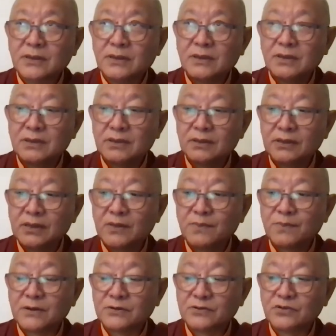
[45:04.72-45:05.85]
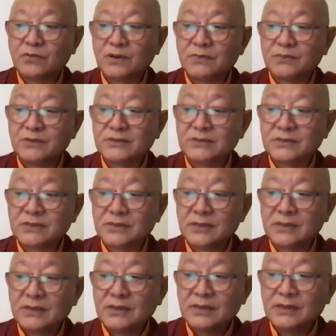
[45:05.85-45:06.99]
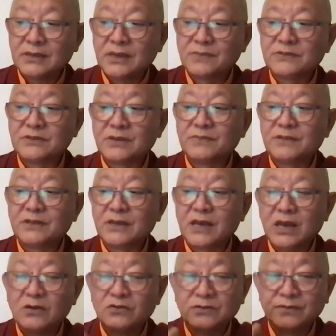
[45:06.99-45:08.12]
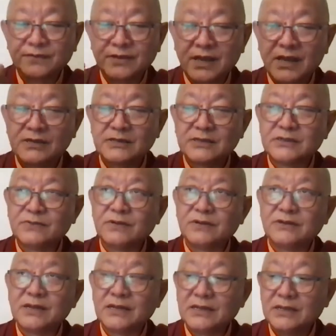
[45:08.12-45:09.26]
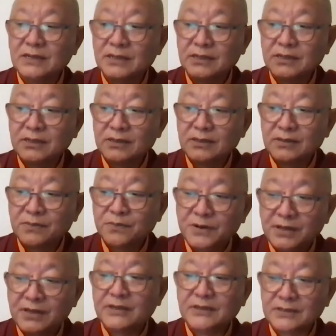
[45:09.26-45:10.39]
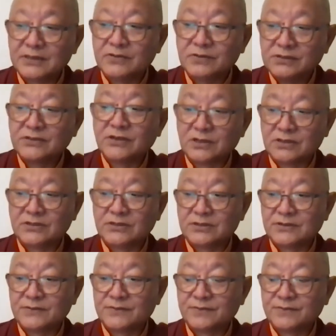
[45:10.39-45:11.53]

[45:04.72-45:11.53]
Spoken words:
Ngepan Jongwa means come something out of that. It will really bring the results